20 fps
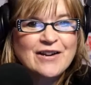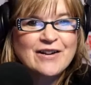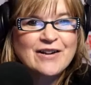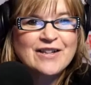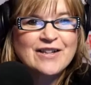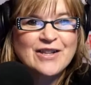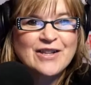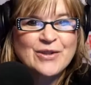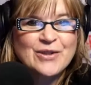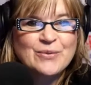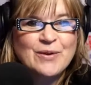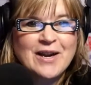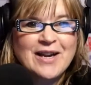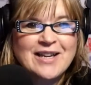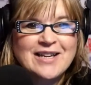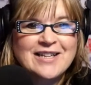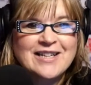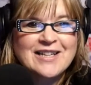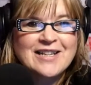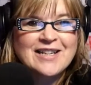the thread.
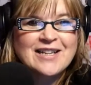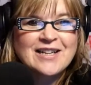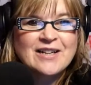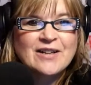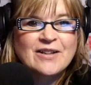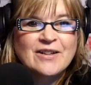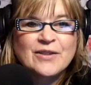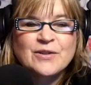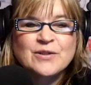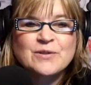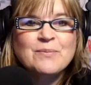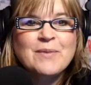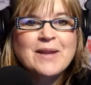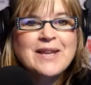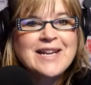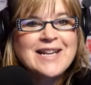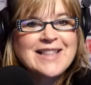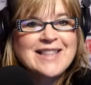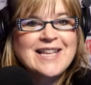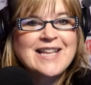There's many
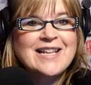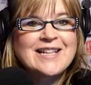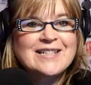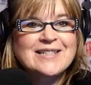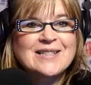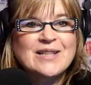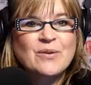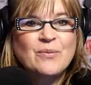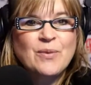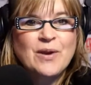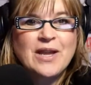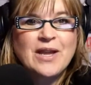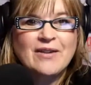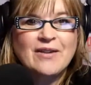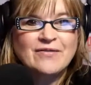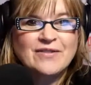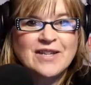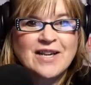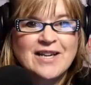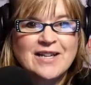things that we have
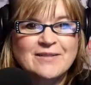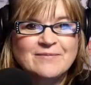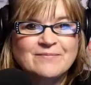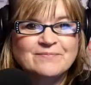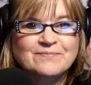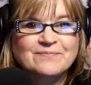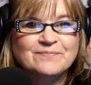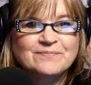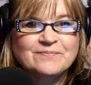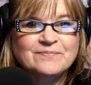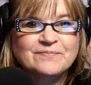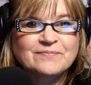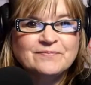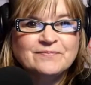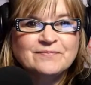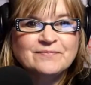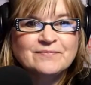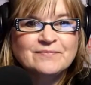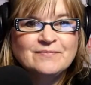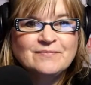done.
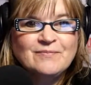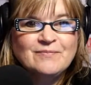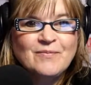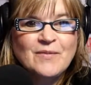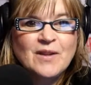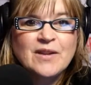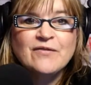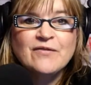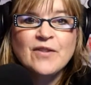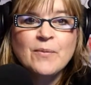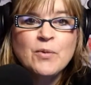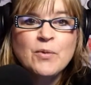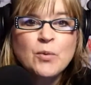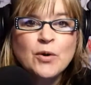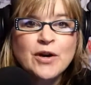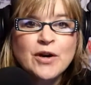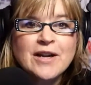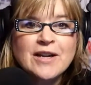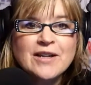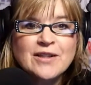In
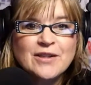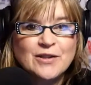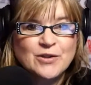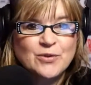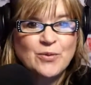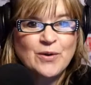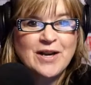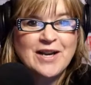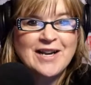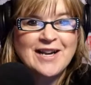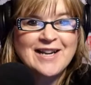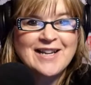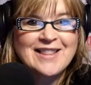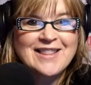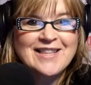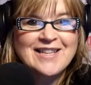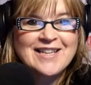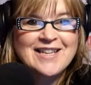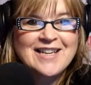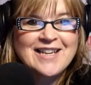February the 29th
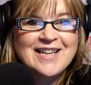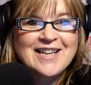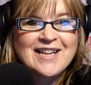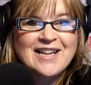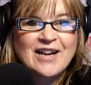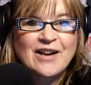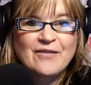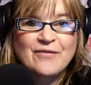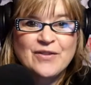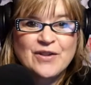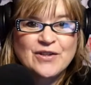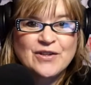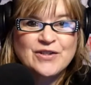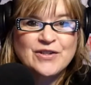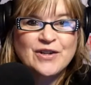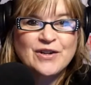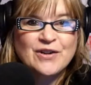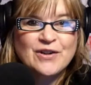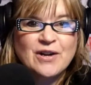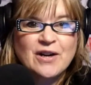of this
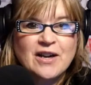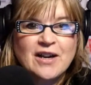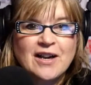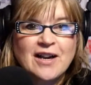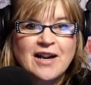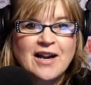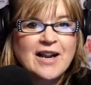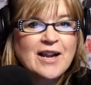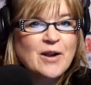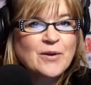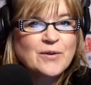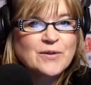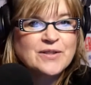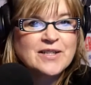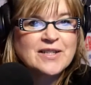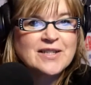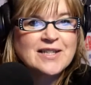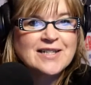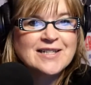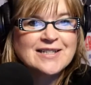year, I hosted
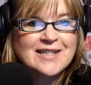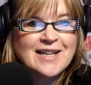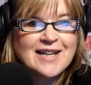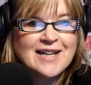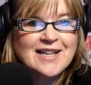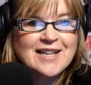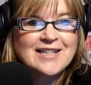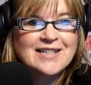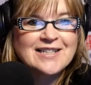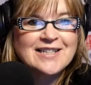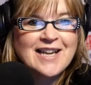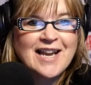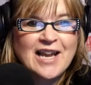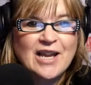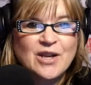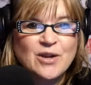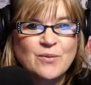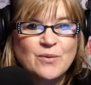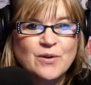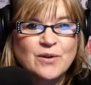the second
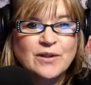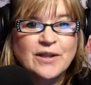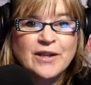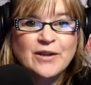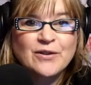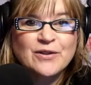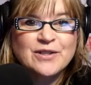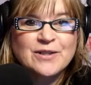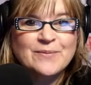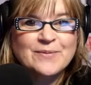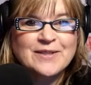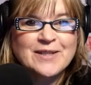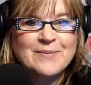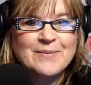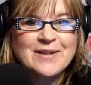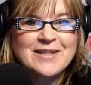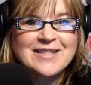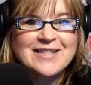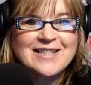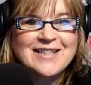annual Leadership
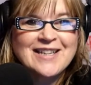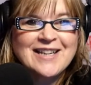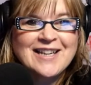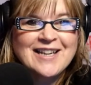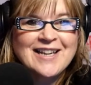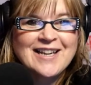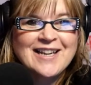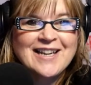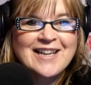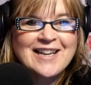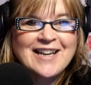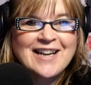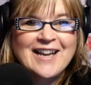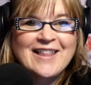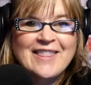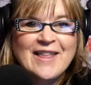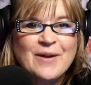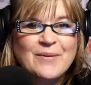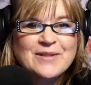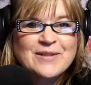Summit, and
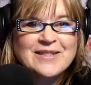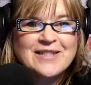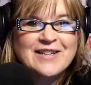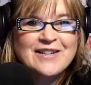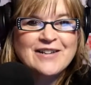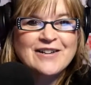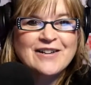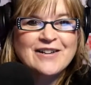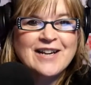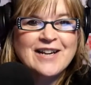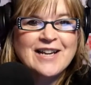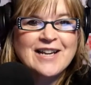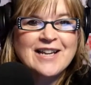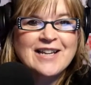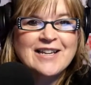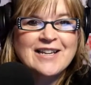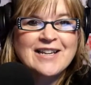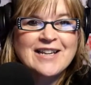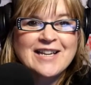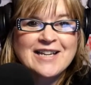that was here
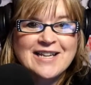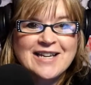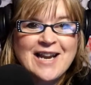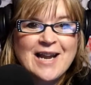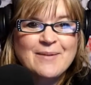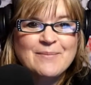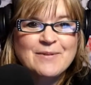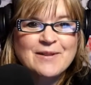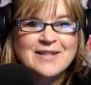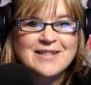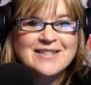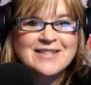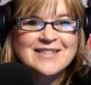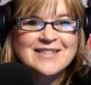in Indianapolis.